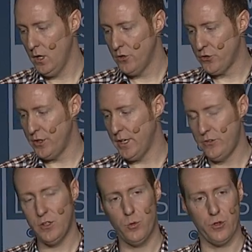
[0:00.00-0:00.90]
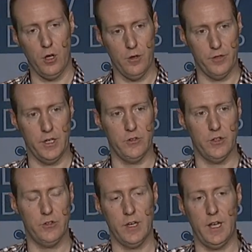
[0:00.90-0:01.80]
So the nice thing with all of these
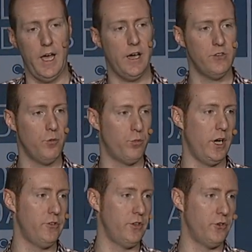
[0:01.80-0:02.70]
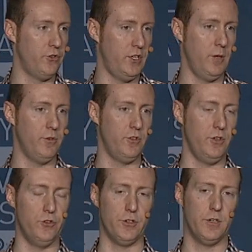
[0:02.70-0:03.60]
is that as I'm browsing through Steam as a
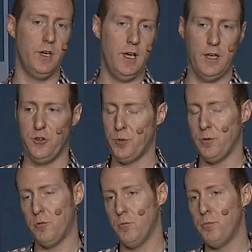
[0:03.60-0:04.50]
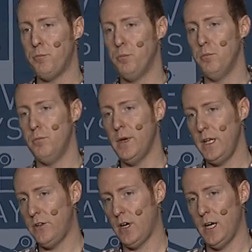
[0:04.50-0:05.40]
user, there's been
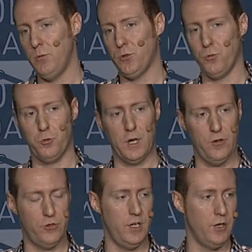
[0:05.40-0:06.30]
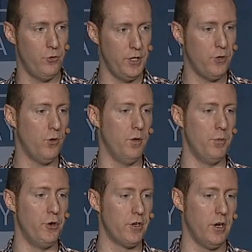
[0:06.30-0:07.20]
many times where I've seen a really cool
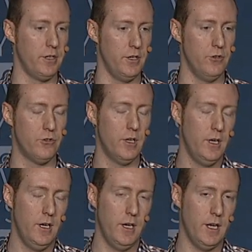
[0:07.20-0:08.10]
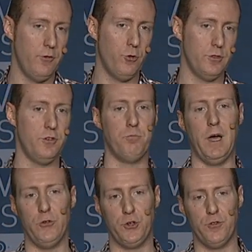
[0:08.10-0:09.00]
emoticon used, and I just mouse over